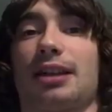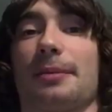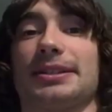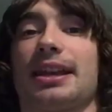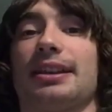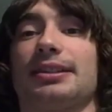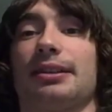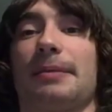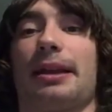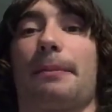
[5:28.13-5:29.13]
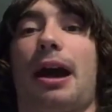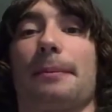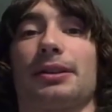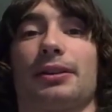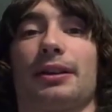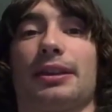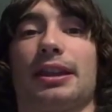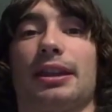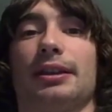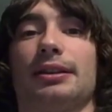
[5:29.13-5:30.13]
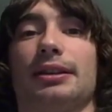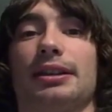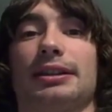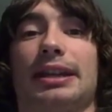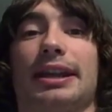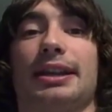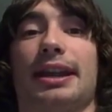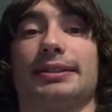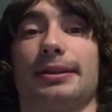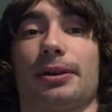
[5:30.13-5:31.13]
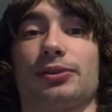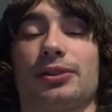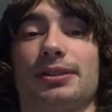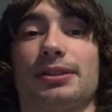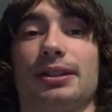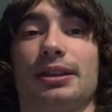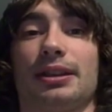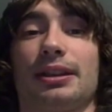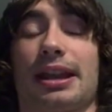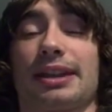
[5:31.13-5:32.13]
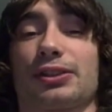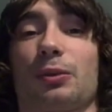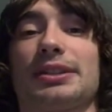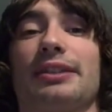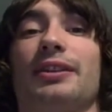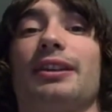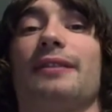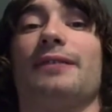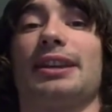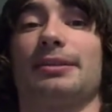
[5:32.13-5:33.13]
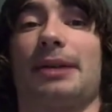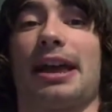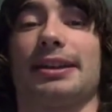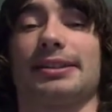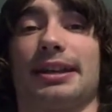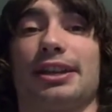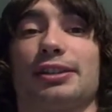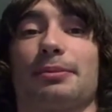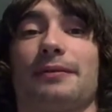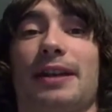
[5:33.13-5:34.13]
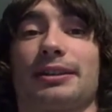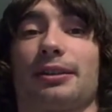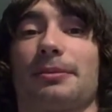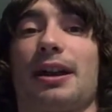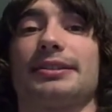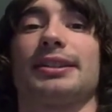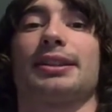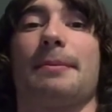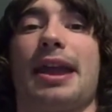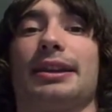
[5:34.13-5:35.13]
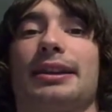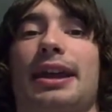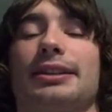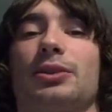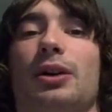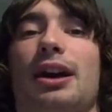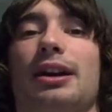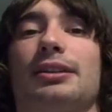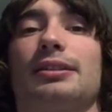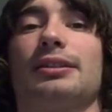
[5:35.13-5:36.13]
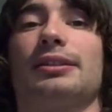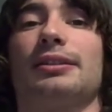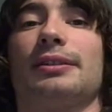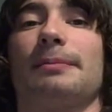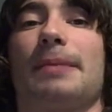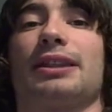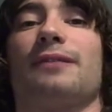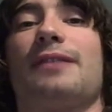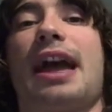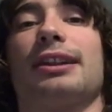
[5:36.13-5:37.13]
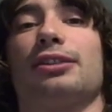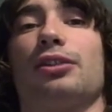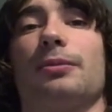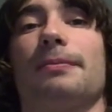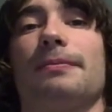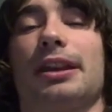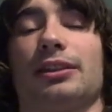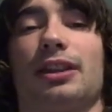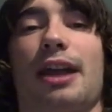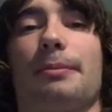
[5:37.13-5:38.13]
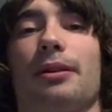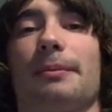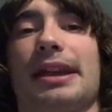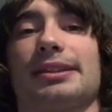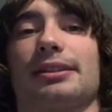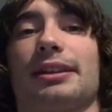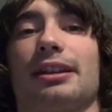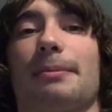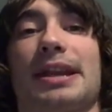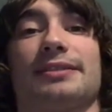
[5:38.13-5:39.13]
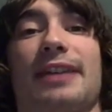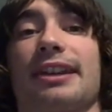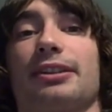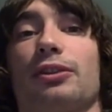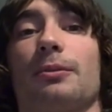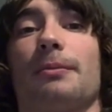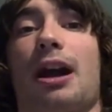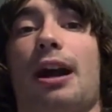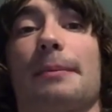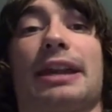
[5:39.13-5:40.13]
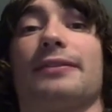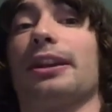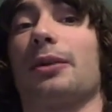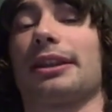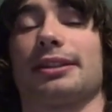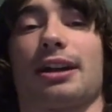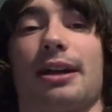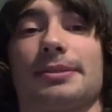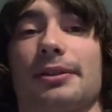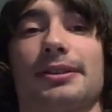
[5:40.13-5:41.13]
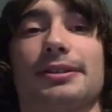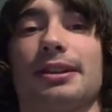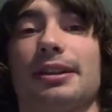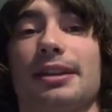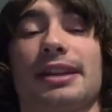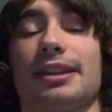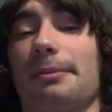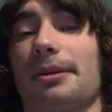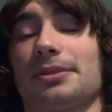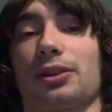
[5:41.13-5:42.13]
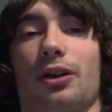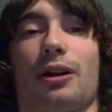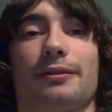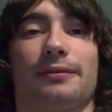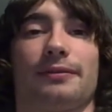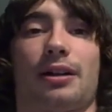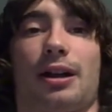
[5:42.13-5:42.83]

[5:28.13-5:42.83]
Thomas Edison made it popular in the late 1800s. It actually wasn't even invented by Edison. He just perfected the process to make it and make the vacuum in the light bulb basically the best vacuum out of anyone at the time. So his light bulbs took off.